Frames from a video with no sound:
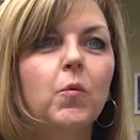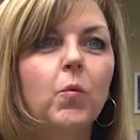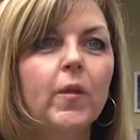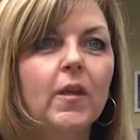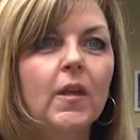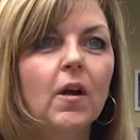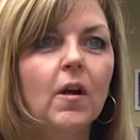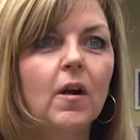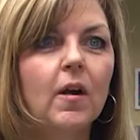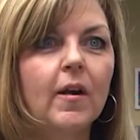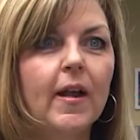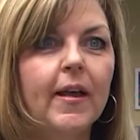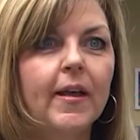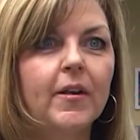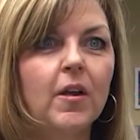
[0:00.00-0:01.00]
we
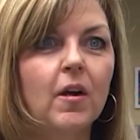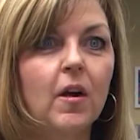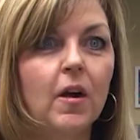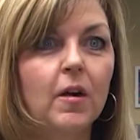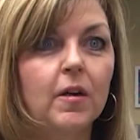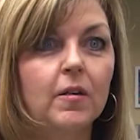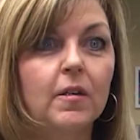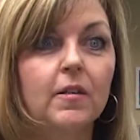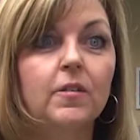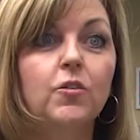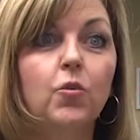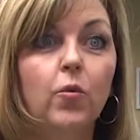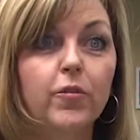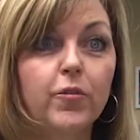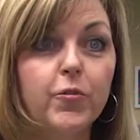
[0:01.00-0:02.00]
are at our
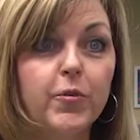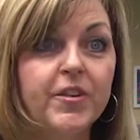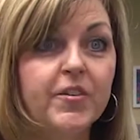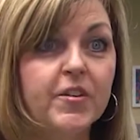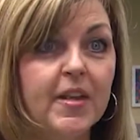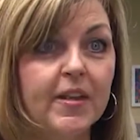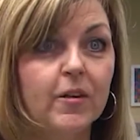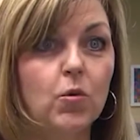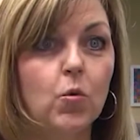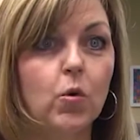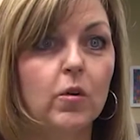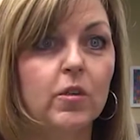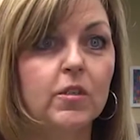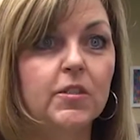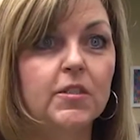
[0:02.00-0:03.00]
Northern Region
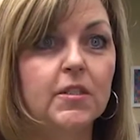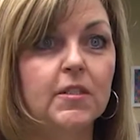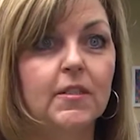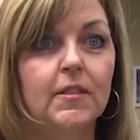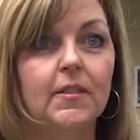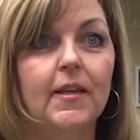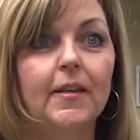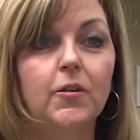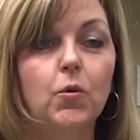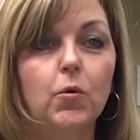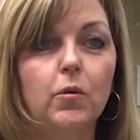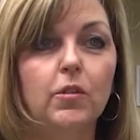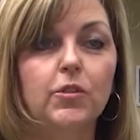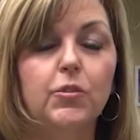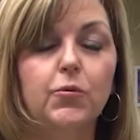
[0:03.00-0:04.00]
headquarters, the
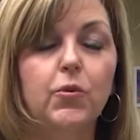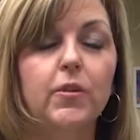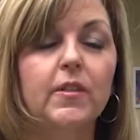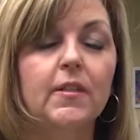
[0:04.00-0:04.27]
headquarters for